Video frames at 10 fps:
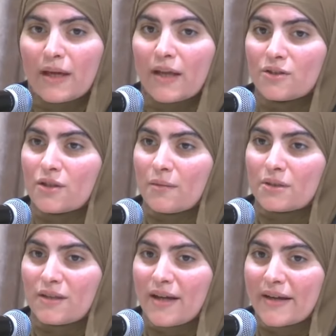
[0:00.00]
and enter them
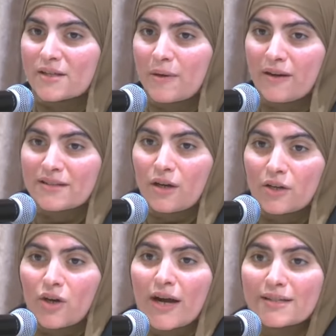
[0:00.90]
into the highest paradise and
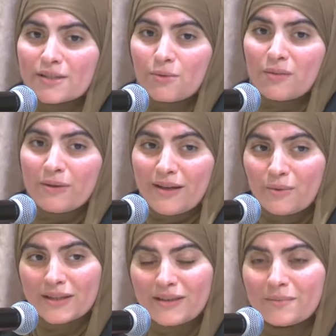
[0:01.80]
honor us with being
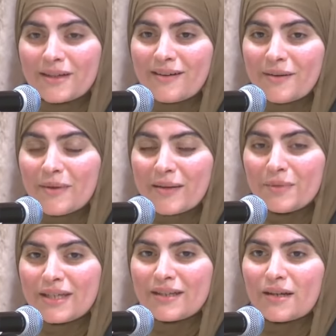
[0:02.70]
them, ya Rabb,
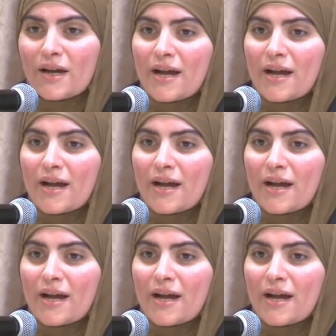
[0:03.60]
ameen.